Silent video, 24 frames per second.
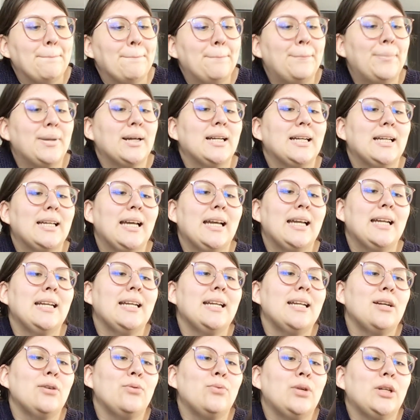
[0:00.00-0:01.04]
But again, it
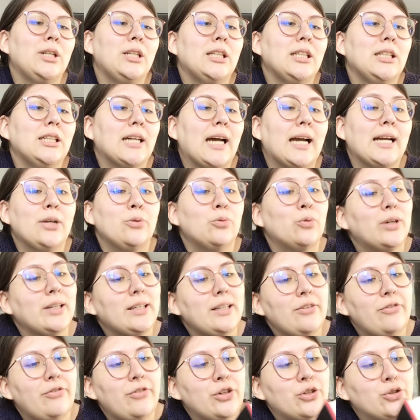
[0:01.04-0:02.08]
didn't really, I
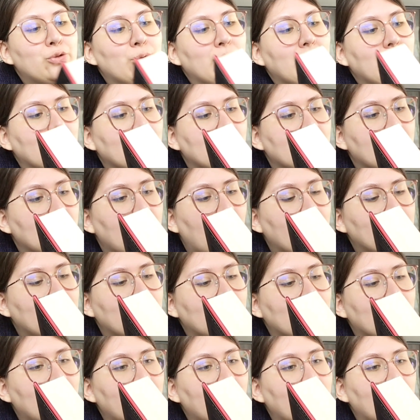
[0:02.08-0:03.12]
didn't finish reading the
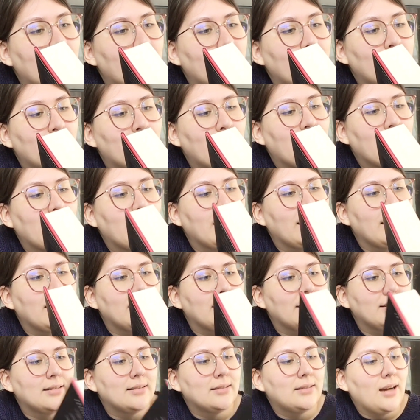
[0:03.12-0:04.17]
synopsis of it. I only read like
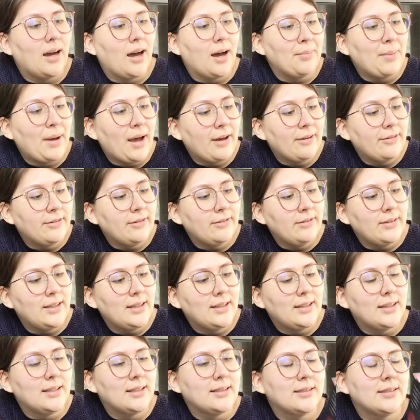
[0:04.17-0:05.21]
the top half of
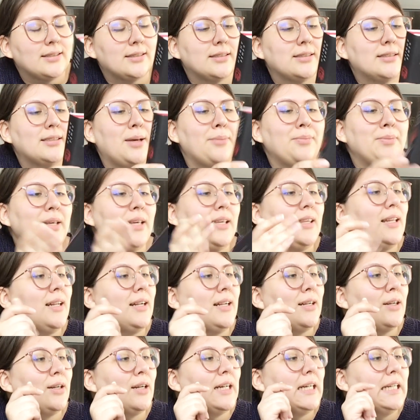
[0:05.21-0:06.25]
it, and it's something that
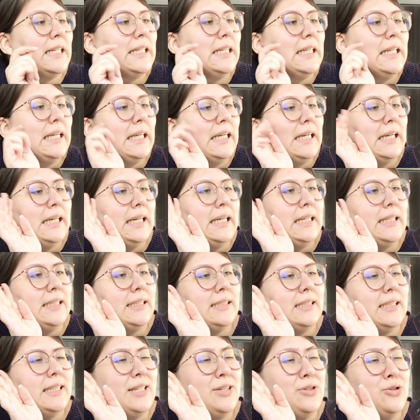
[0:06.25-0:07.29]
it is
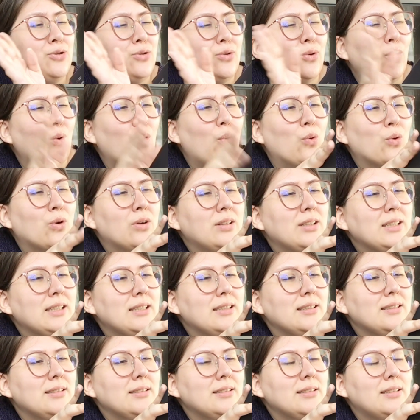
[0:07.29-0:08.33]
in New
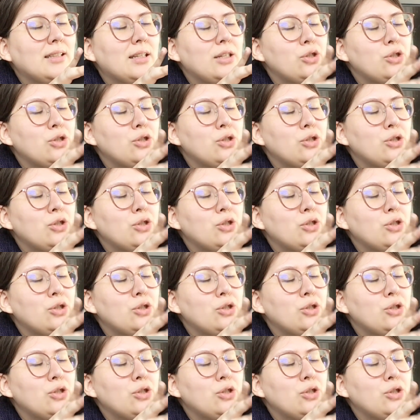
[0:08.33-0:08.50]
Orleans.